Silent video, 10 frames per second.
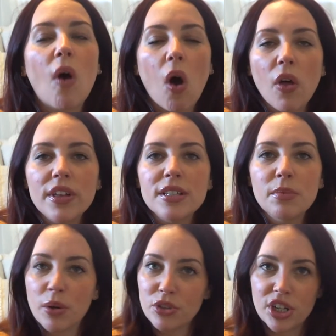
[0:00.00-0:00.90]
all these
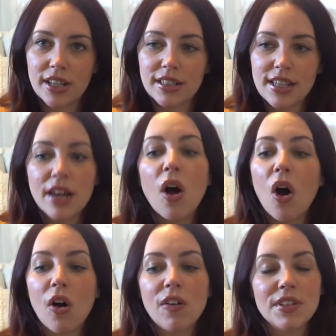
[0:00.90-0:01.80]
emotions and
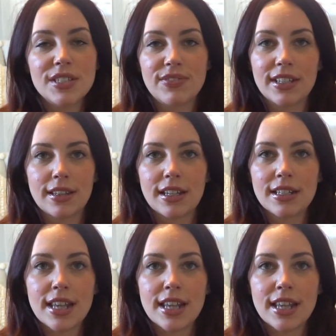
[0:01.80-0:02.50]
all of these feelings.